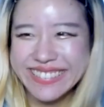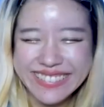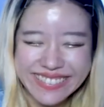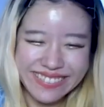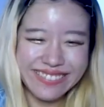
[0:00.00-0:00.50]

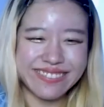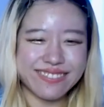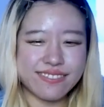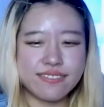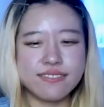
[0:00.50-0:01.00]

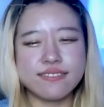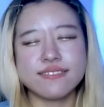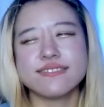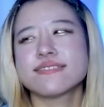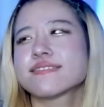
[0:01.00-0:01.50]

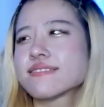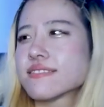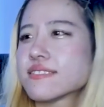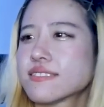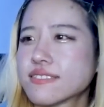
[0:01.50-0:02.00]

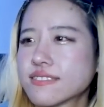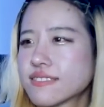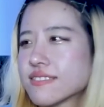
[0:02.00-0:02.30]
The person shown says nothing.